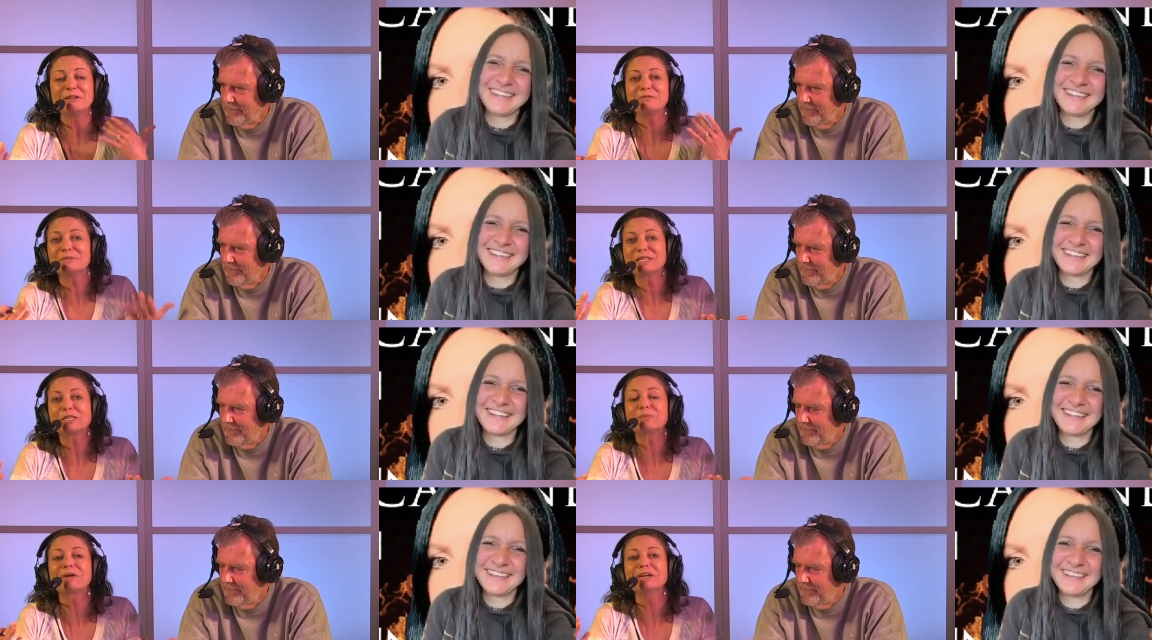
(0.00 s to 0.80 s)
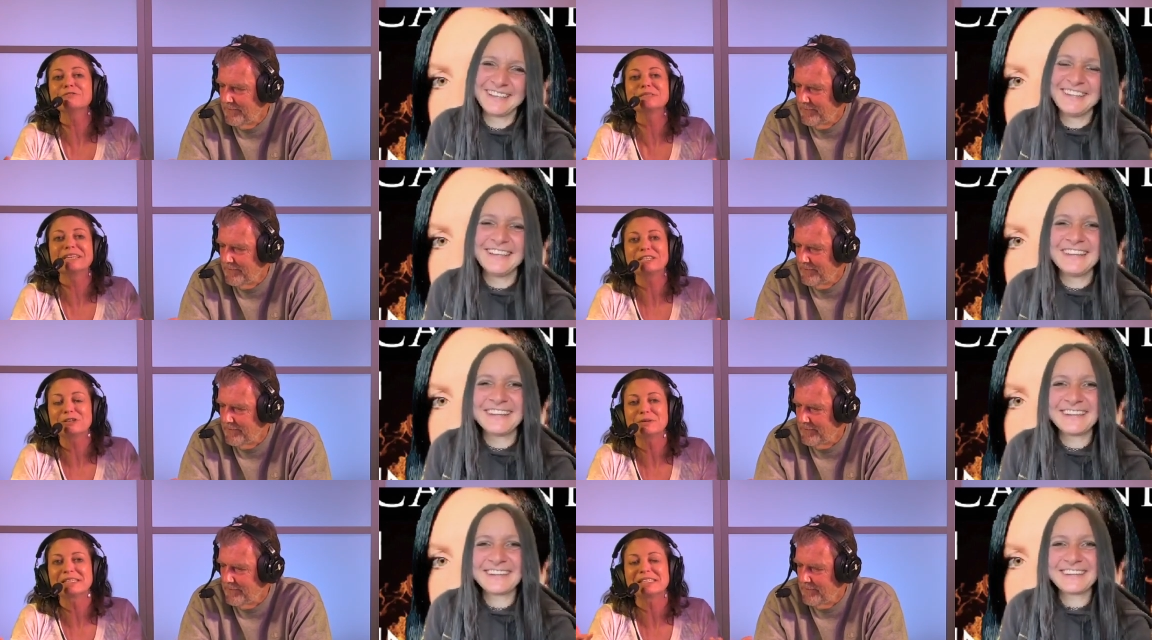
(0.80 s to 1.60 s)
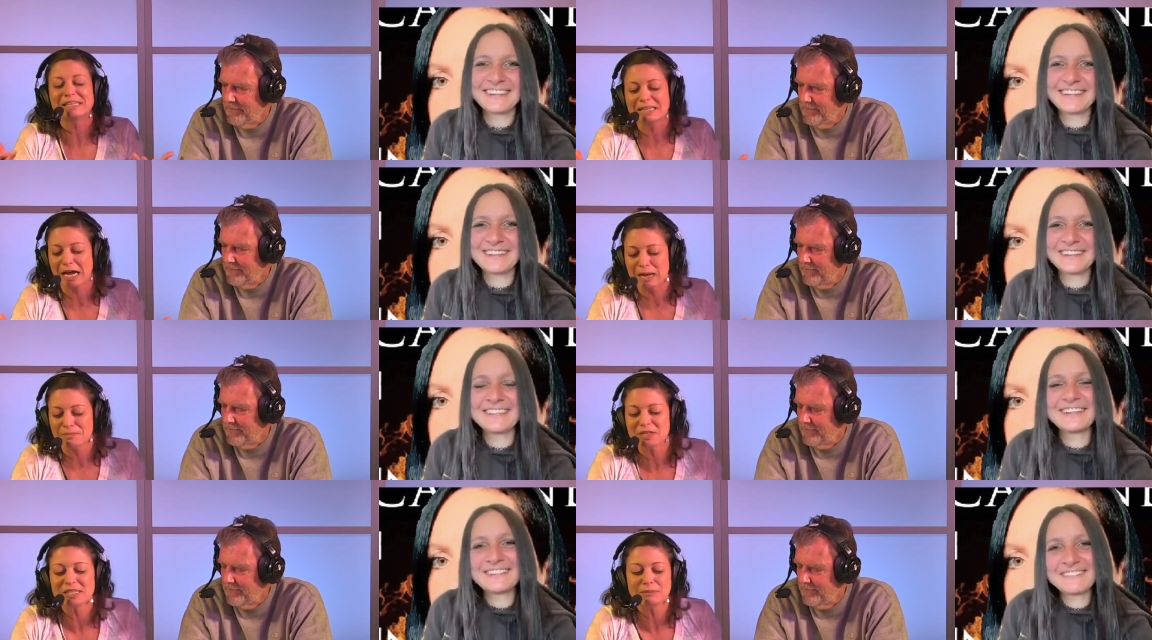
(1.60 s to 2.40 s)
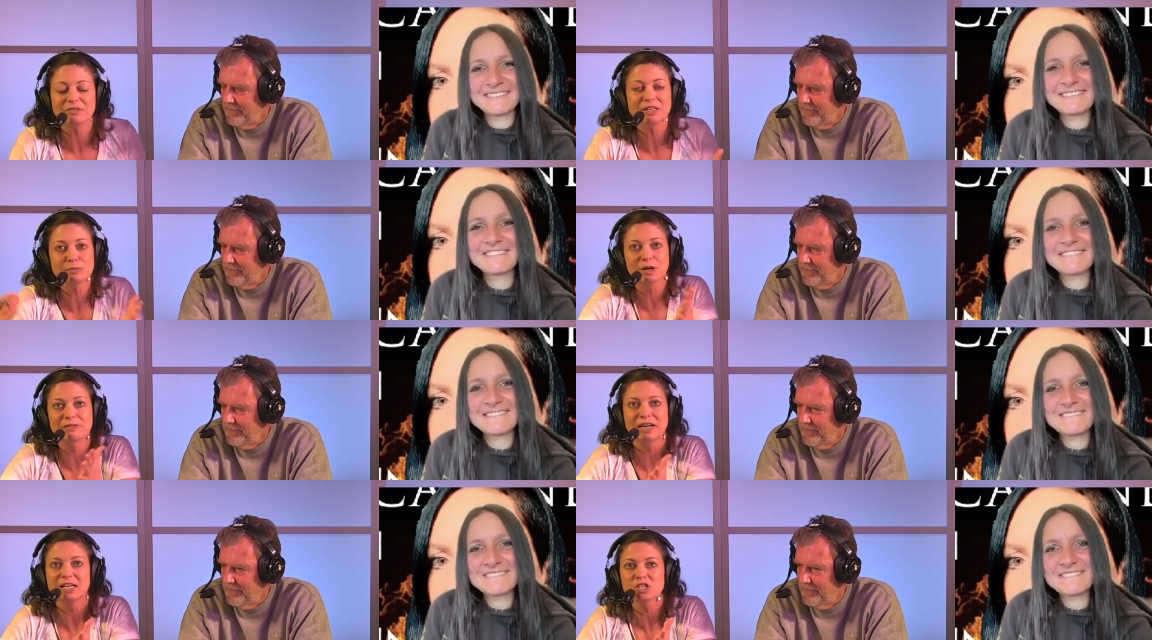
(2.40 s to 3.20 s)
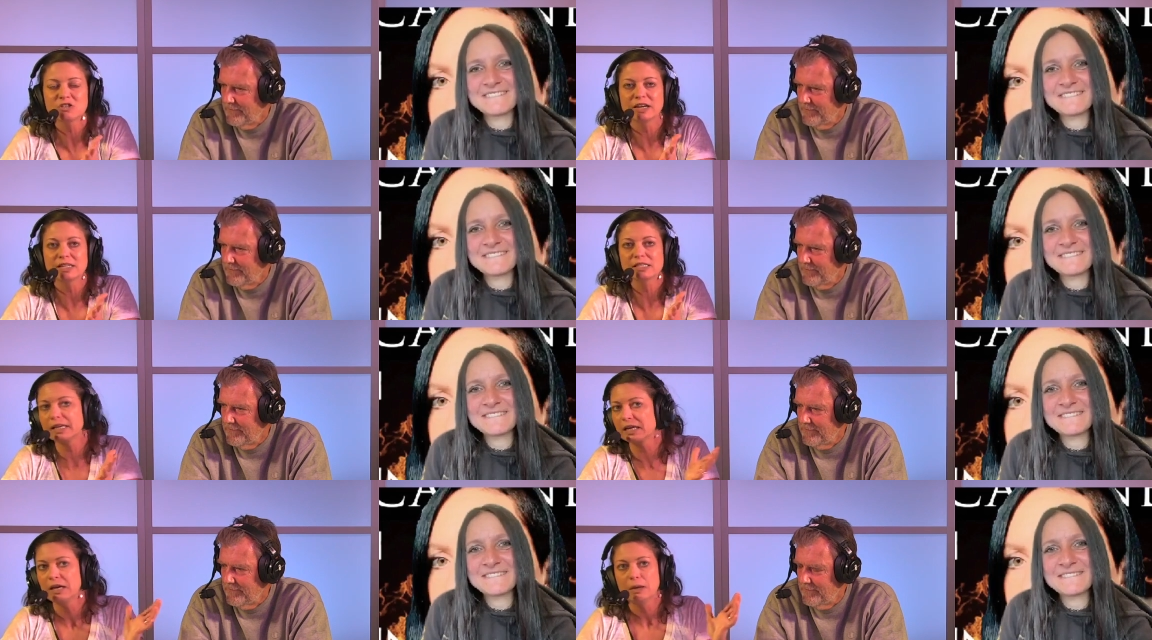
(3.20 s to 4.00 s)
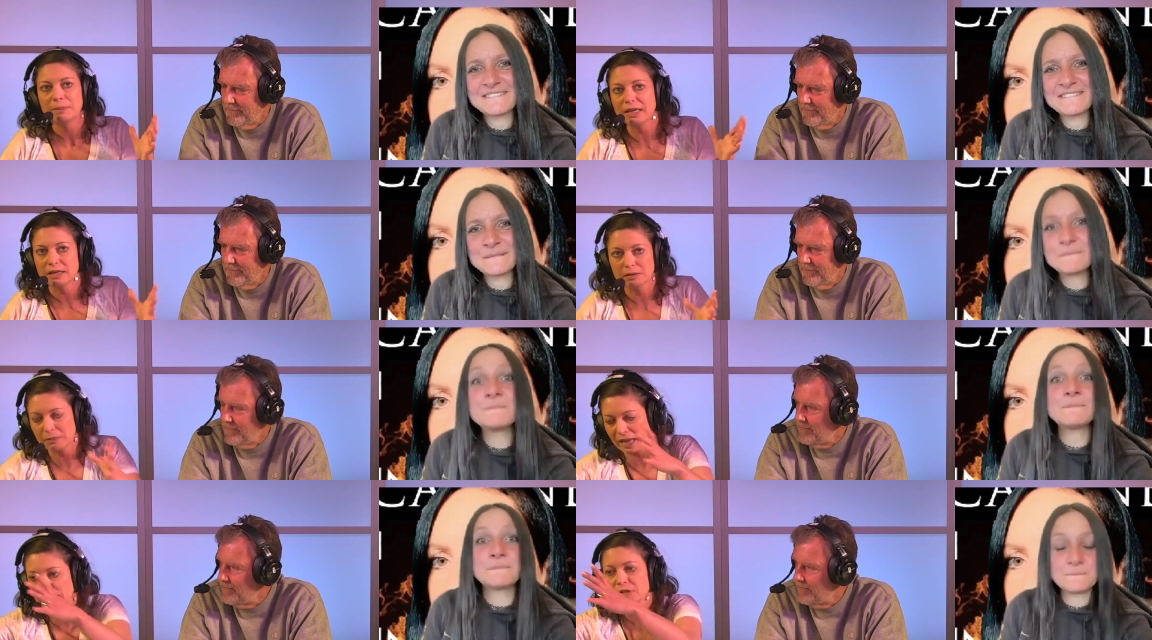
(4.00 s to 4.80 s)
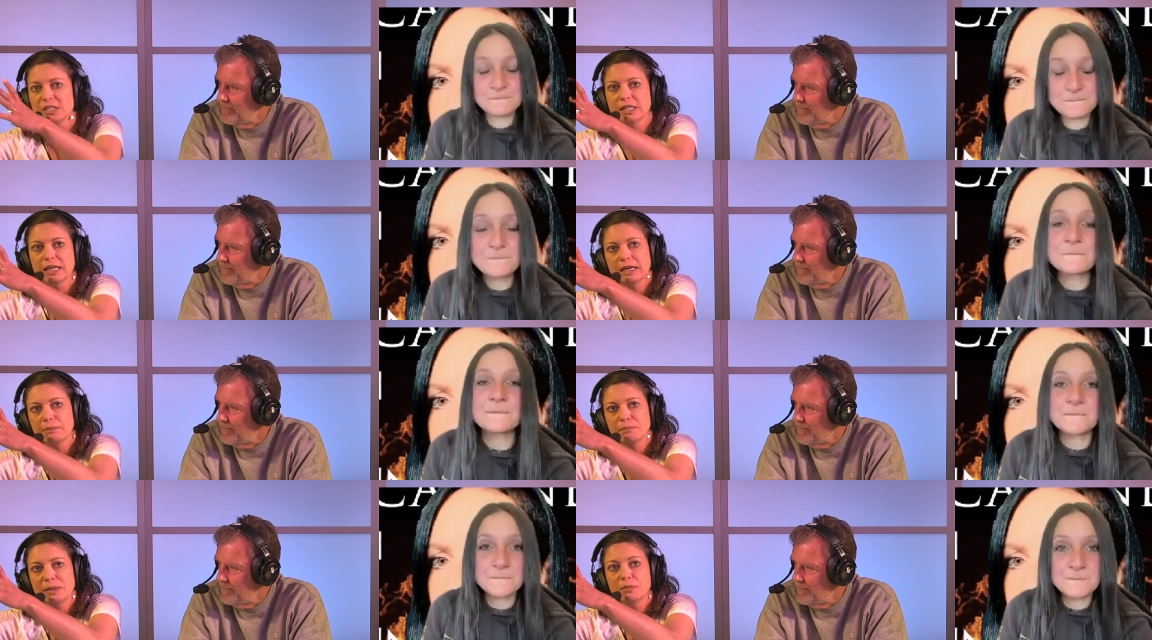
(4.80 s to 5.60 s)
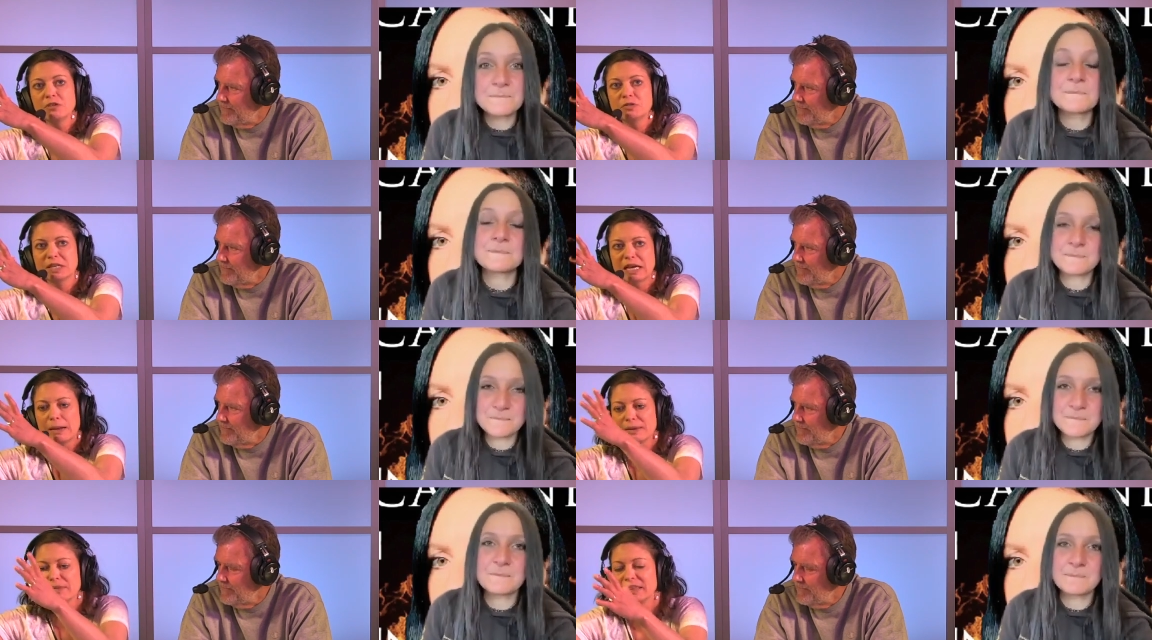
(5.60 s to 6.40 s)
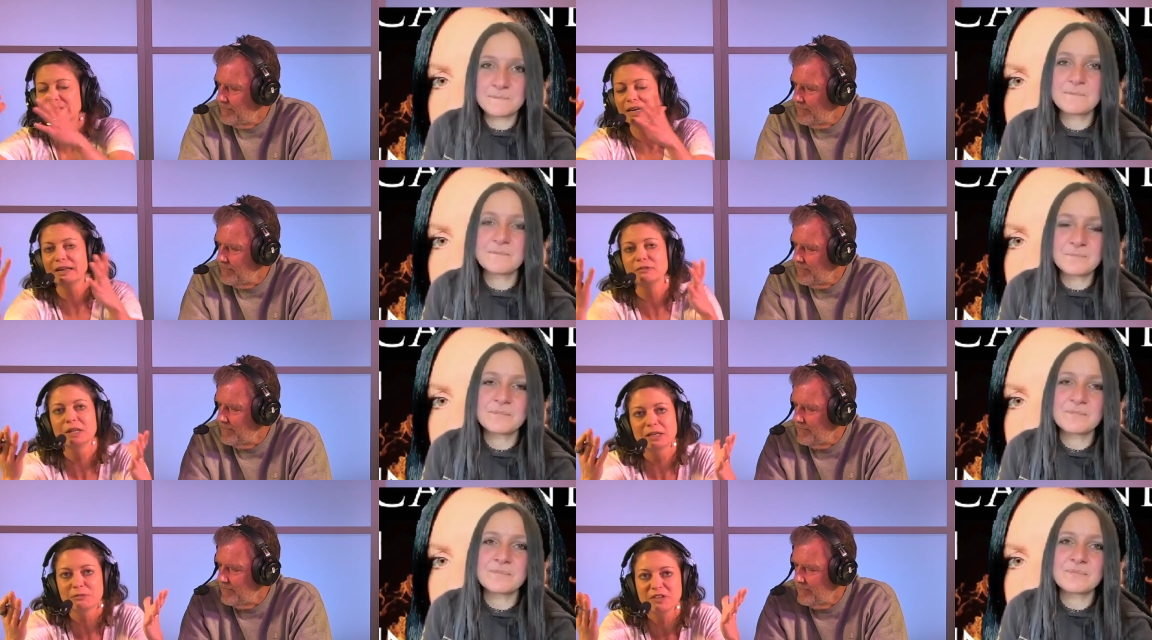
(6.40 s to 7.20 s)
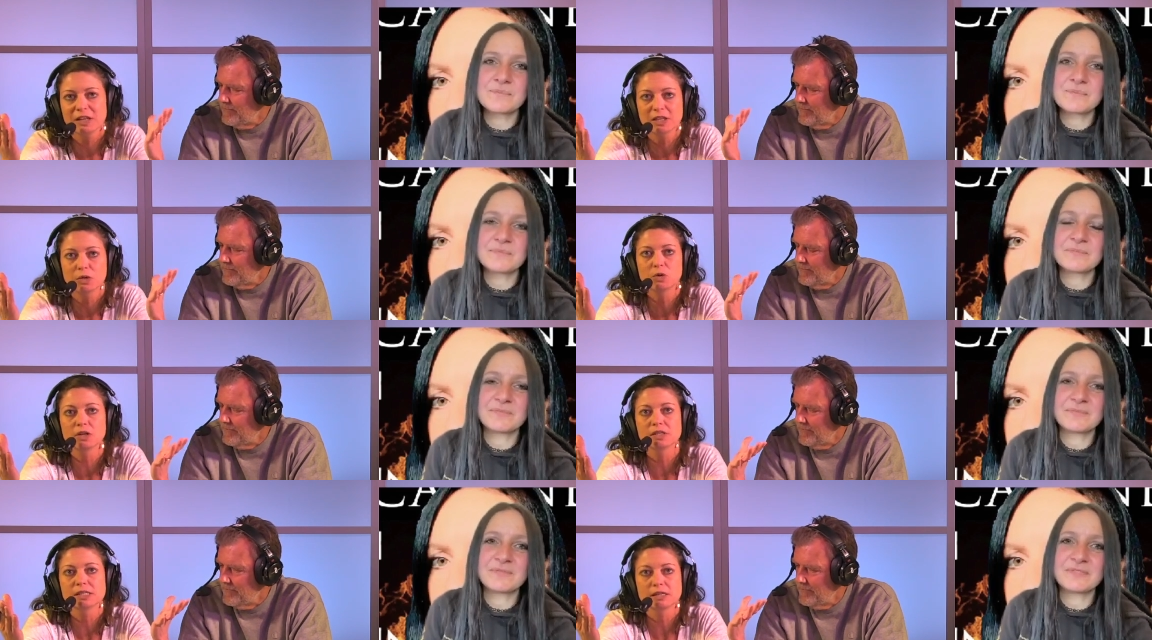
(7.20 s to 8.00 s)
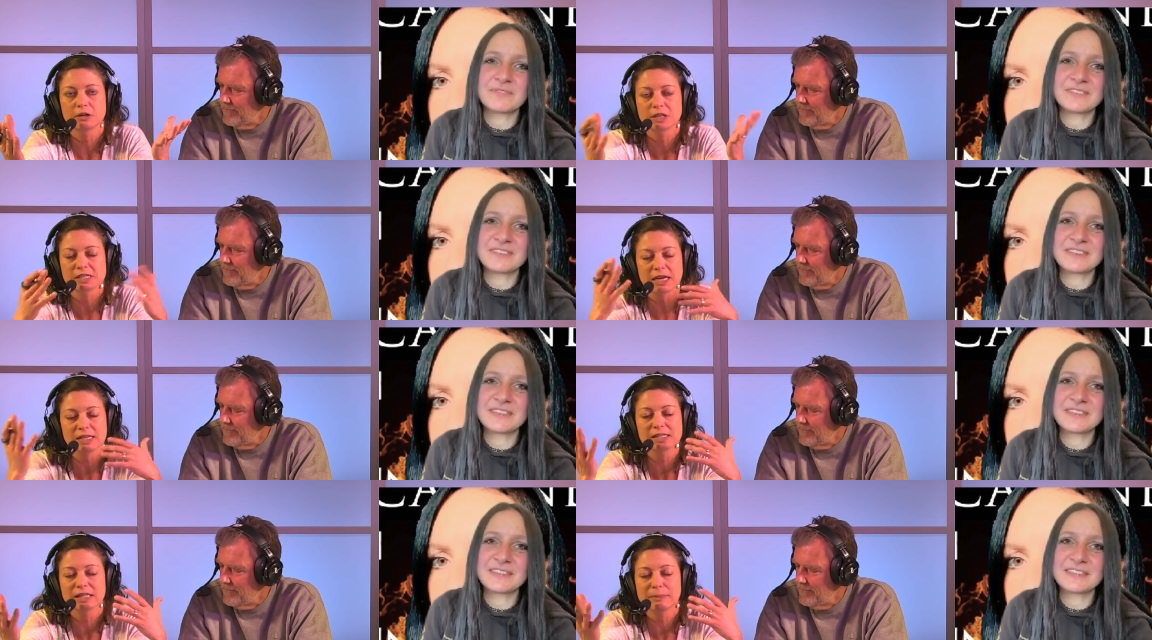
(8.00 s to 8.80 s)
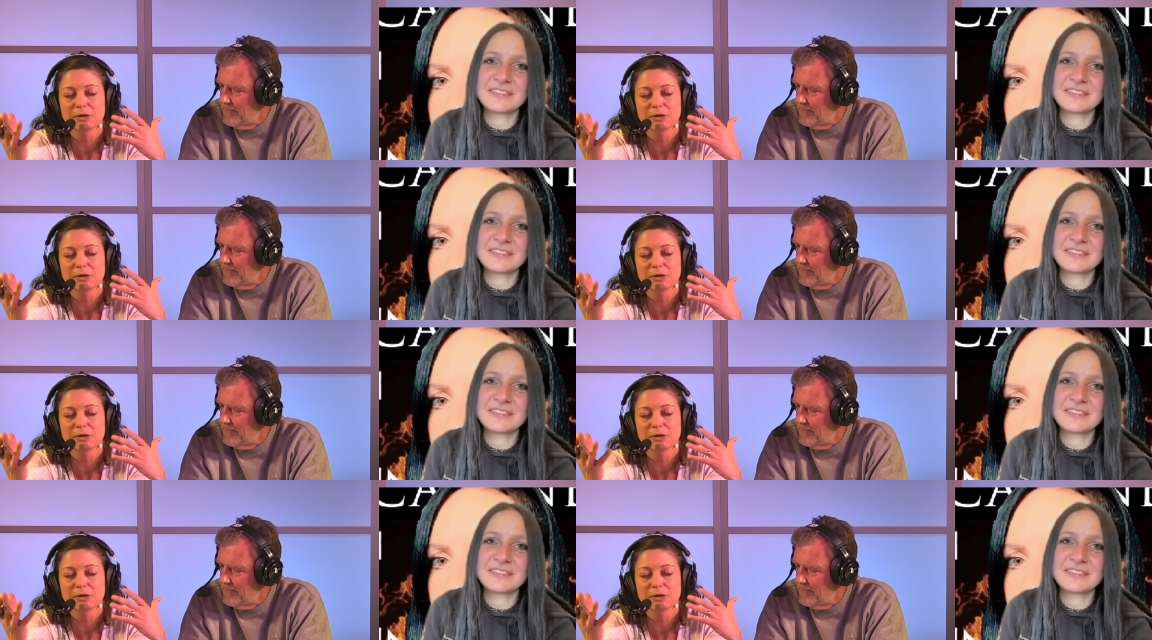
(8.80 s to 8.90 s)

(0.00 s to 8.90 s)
Speaker 1: it, it would be super interesting too to see um, some of these more advanced tricks like be mm. able to like be moved with the copy method. And I really feel like the world's, or the sky's the